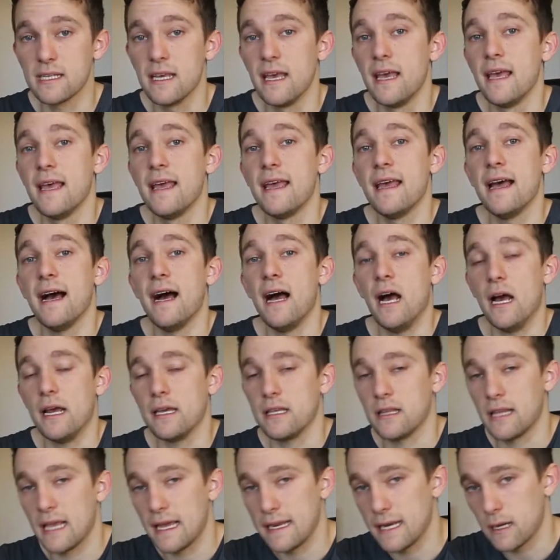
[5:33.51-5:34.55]

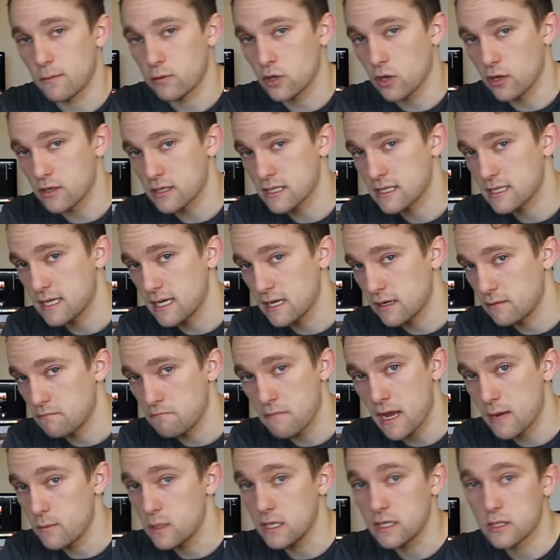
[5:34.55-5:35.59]
it'll end up costing
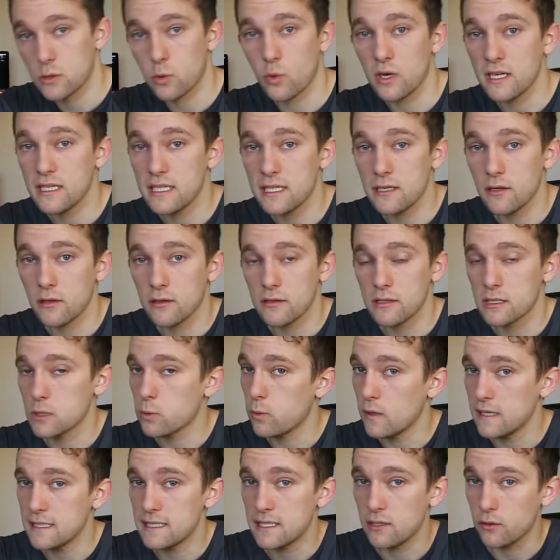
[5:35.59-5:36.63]
maybe $20
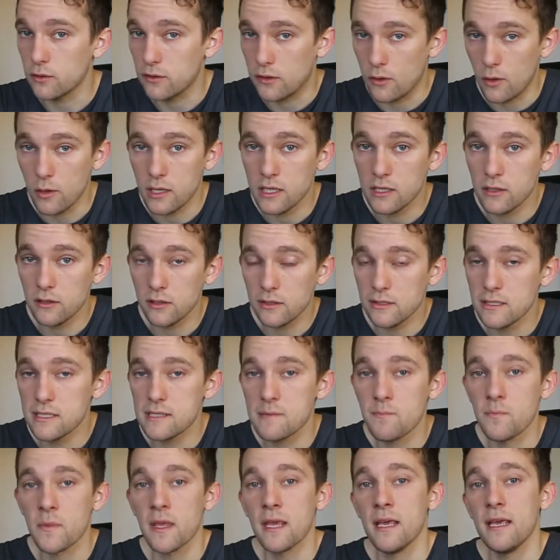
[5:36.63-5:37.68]
or
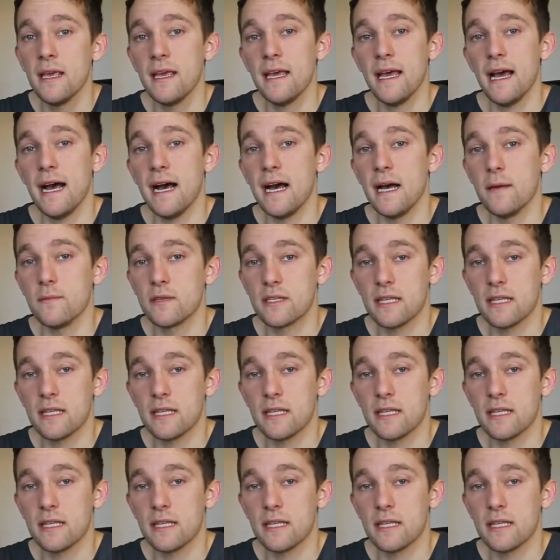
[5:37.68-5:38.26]
$30.